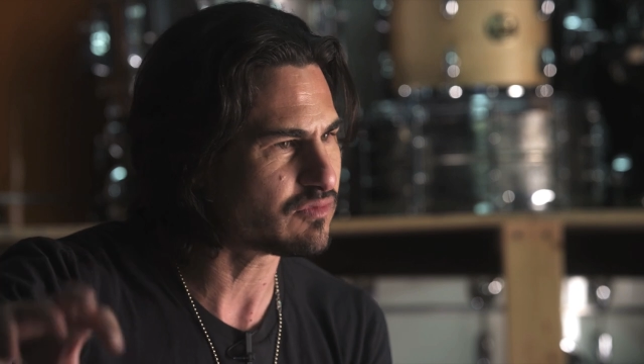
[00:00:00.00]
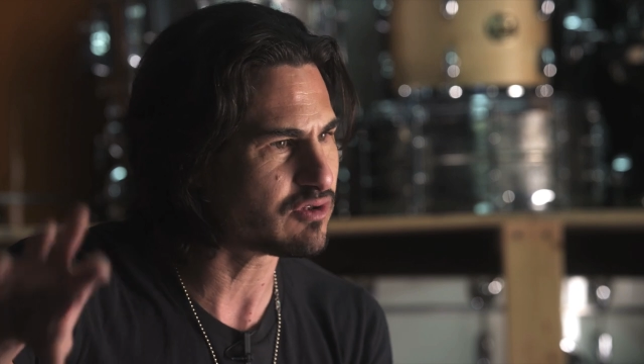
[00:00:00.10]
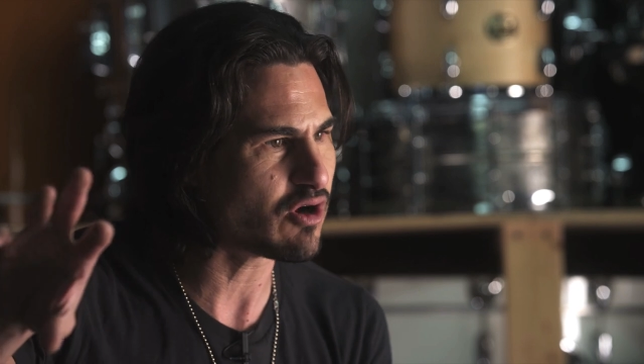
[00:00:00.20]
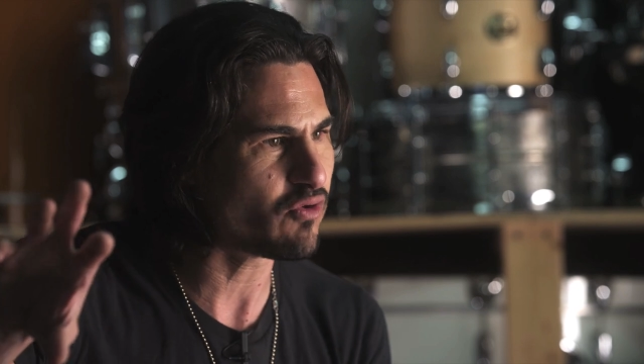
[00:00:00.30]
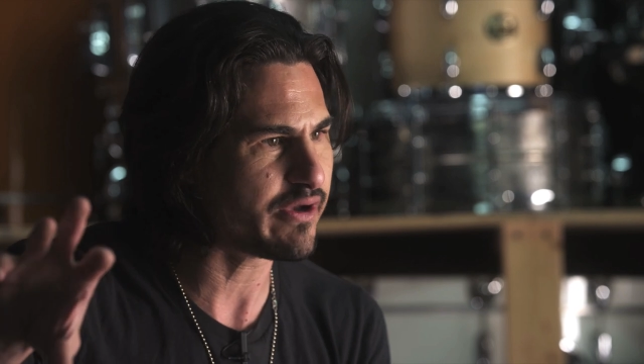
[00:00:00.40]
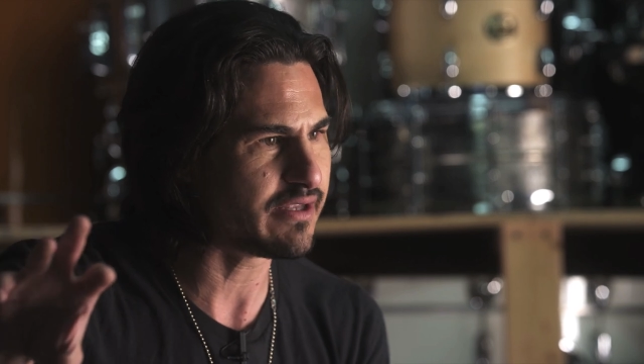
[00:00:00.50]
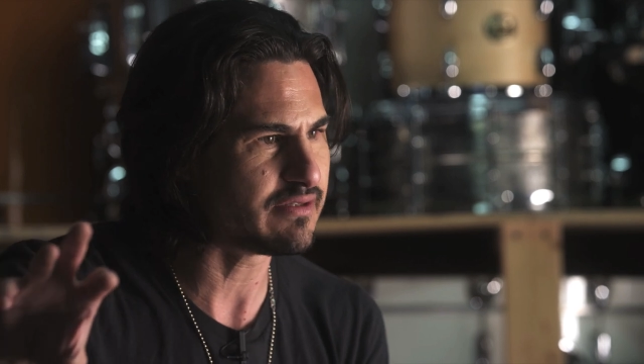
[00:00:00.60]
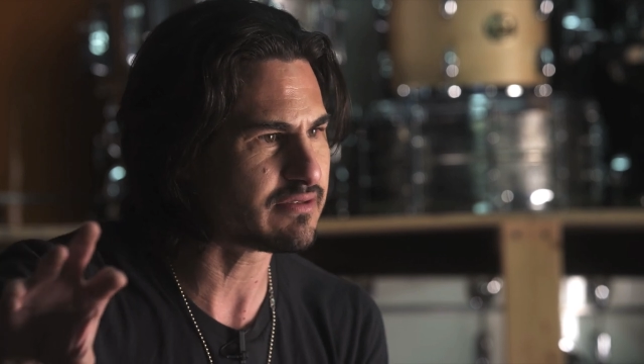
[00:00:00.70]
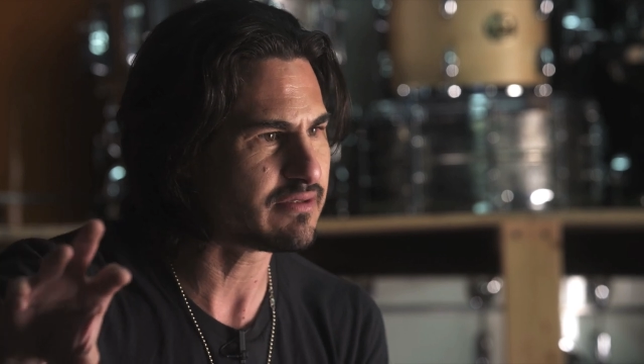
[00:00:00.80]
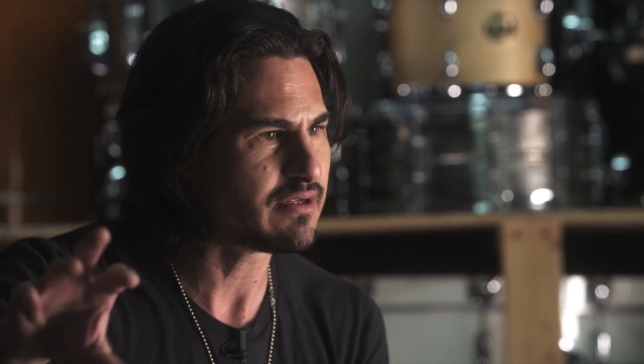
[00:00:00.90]

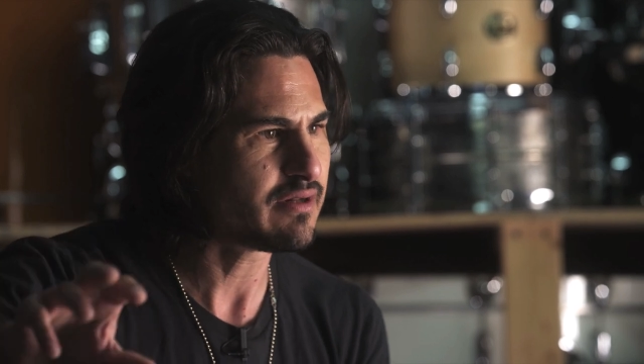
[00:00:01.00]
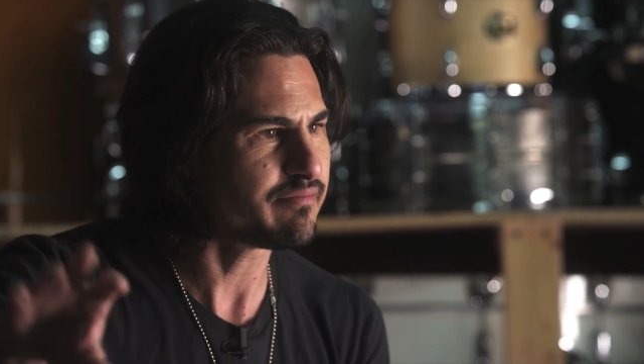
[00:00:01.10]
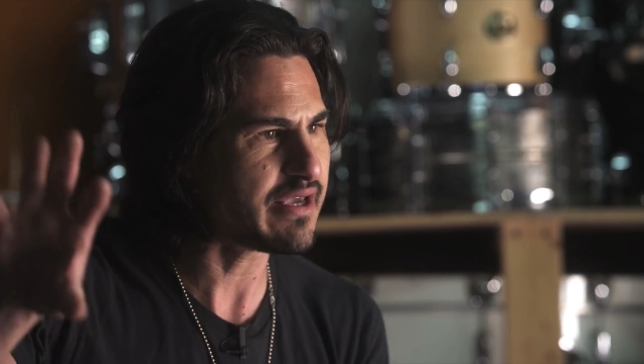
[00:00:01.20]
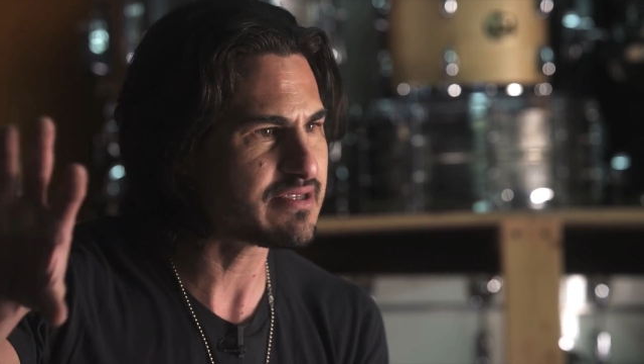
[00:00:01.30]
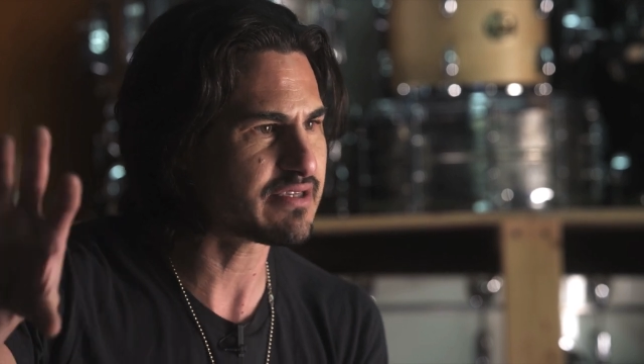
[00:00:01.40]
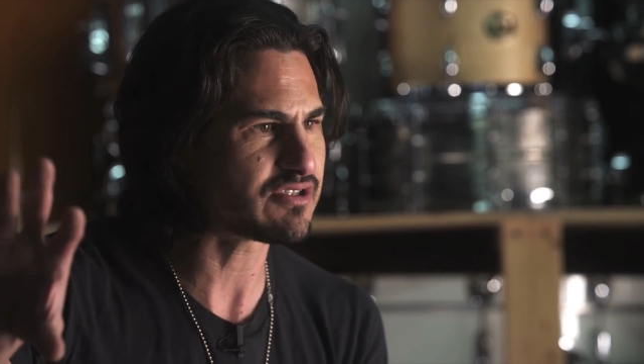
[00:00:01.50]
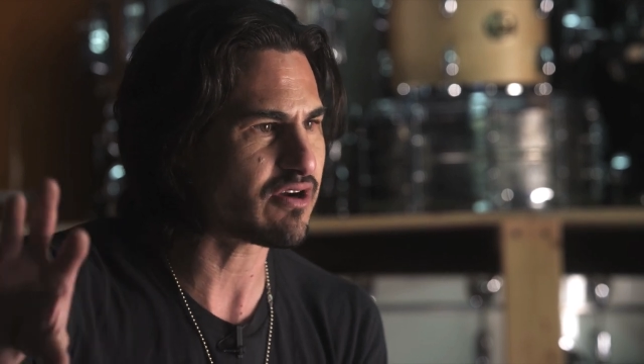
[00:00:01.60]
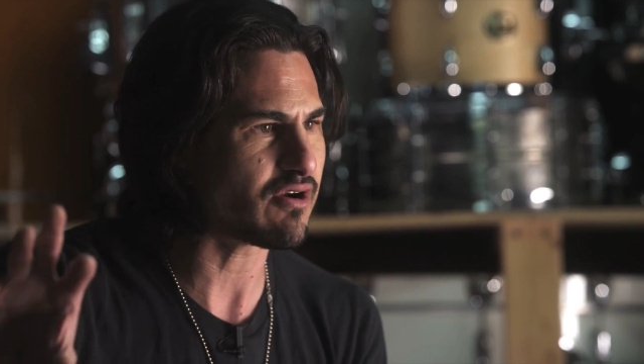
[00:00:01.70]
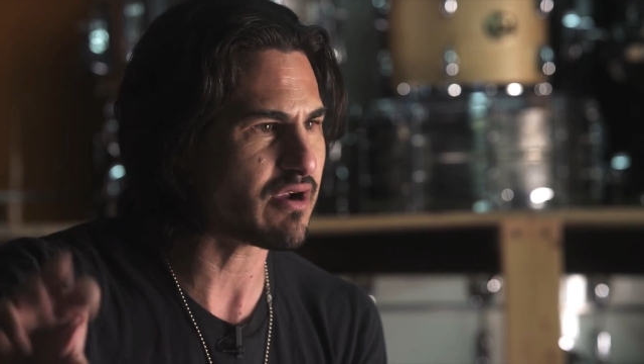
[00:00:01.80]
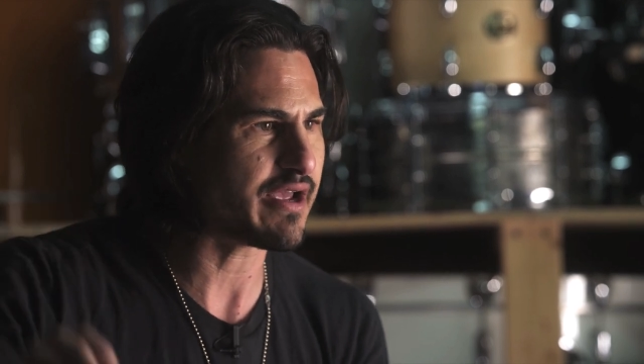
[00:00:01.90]
low-end bass
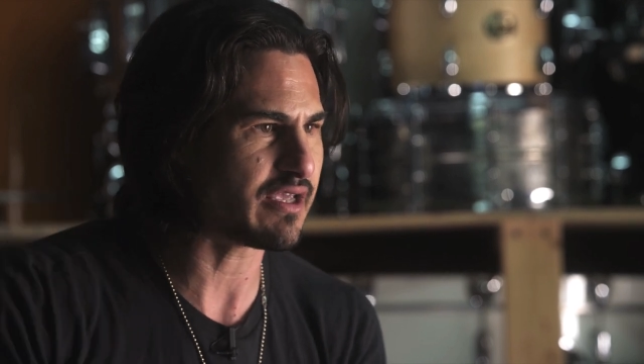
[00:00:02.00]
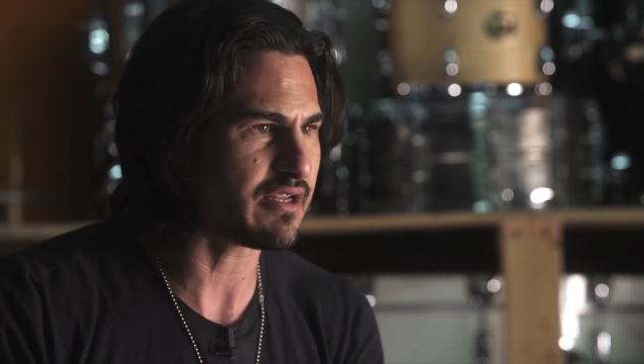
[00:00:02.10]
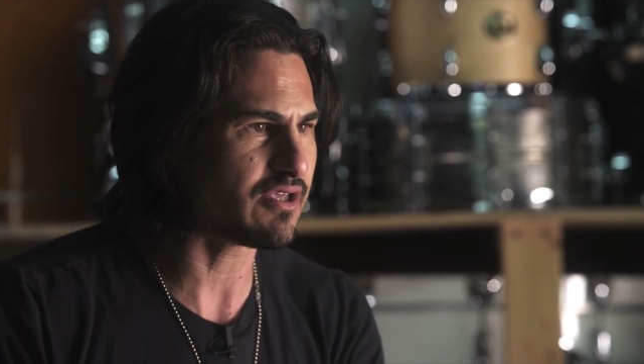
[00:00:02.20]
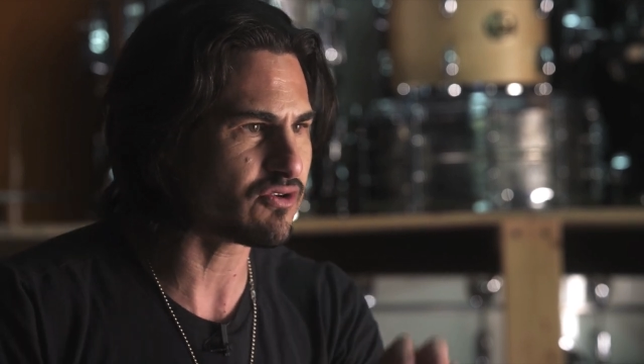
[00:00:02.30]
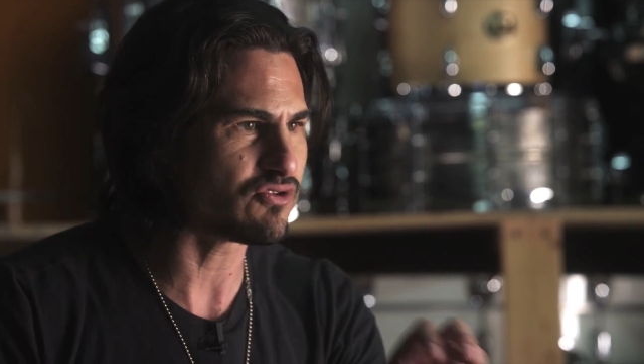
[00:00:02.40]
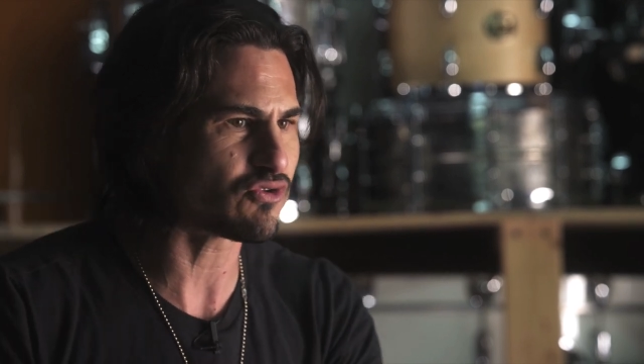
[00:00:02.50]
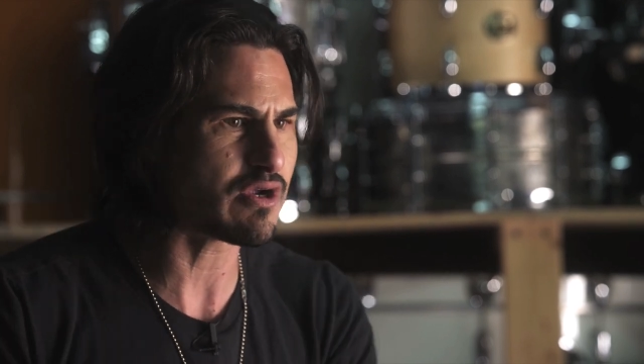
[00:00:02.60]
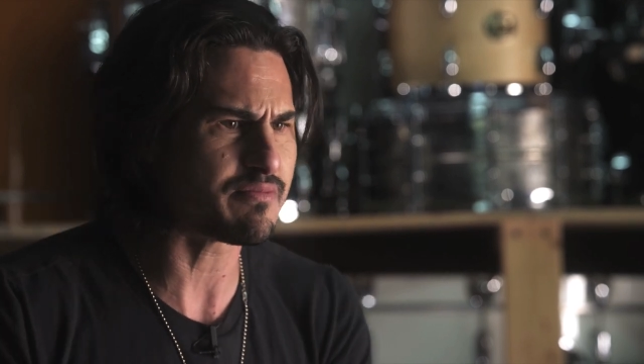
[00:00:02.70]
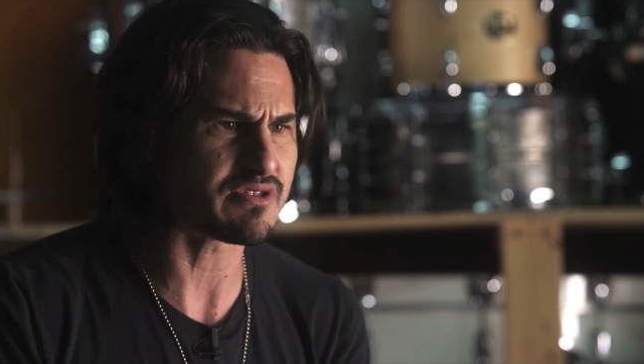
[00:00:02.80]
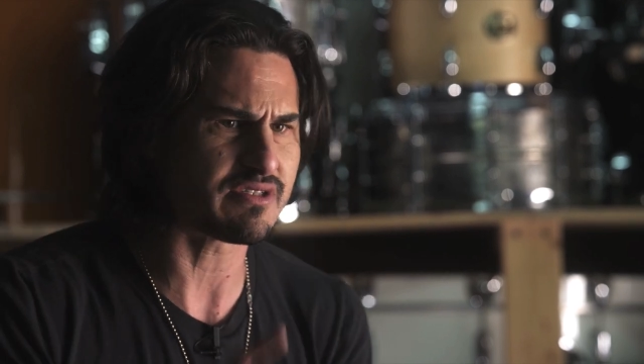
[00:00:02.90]
guitar, I could hear
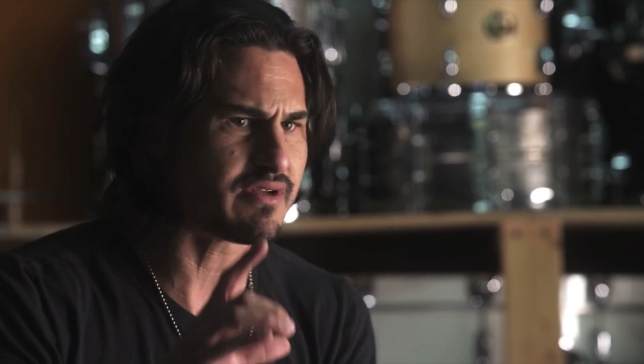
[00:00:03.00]
drums,